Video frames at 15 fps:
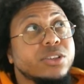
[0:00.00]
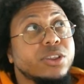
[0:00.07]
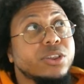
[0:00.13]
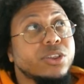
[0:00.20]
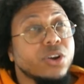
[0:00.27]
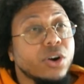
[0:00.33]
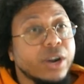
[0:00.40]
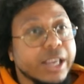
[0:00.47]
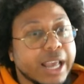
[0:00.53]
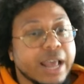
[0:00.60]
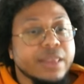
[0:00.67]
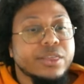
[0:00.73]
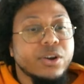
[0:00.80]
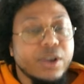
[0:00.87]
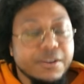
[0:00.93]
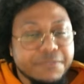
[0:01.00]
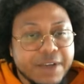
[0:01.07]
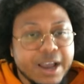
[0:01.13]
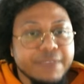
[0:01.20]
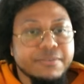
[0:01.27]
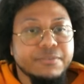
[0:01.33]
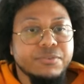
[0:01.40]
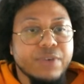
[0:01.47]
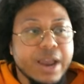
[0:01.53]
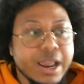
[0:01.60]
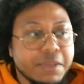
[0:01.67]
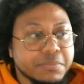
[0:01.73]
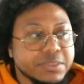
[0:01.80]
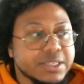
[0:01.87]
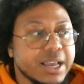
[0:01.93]
35
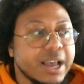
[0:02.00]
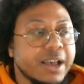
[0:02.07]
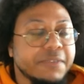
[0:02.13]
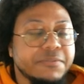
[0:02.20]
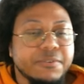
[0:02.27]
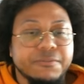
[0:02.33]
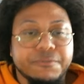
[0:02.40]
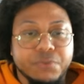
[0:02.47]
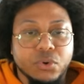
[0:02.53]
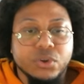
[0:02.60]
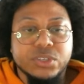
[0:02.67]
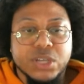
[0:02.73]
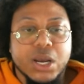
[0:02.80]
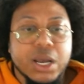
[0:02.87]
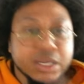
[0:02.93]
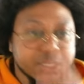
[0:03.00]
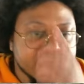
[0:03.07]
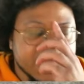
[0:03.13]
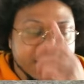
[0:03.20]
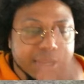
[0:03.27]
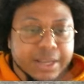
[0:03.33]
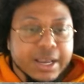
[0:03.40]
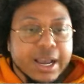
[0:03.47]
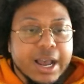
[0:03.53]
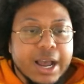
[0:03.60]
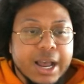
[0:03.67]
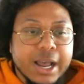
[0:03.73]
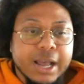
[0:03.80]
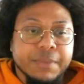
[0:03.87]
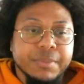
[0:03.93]
frames of full taunt,
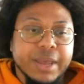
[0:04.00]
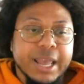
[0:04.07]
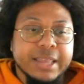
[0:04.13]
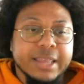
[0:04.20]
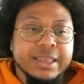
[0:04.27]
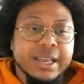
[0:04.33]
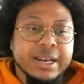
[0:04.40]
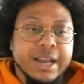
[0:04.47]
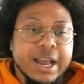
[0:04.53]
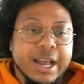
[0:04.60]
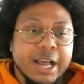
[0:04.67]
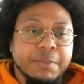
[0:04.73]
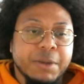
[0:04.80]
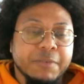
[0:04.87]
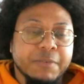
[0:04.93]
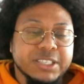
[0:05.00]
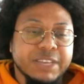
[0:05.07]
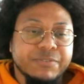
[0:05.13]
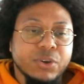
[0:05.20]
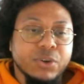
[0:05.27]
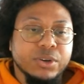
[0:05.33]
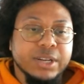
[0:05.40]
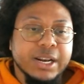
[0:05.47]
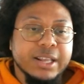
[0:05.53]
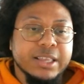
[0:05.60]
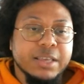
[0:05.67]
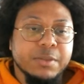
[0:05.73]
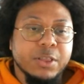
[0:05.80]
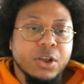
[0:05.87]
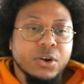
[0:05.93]
and then obviously if you hold it
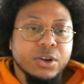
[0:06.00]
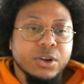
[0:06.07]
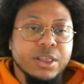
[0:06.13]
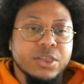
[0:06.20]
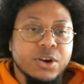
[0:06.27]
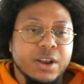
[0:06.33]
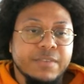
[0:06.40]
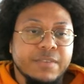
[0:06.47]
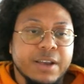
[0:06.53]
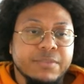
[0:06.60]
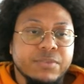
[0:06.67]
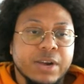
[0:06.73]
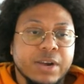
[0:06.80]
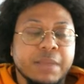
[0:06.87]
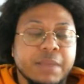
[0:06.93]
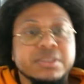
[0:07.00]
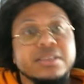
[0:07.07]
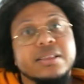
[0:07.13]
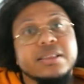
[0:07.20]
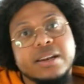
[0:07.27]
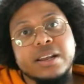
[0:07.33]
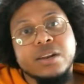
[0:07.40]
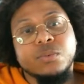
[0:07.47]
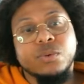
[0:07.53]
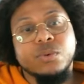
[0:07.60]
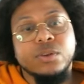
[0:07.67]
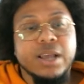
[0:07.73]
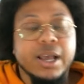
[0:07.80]
anything longer than 35 frames, then it will,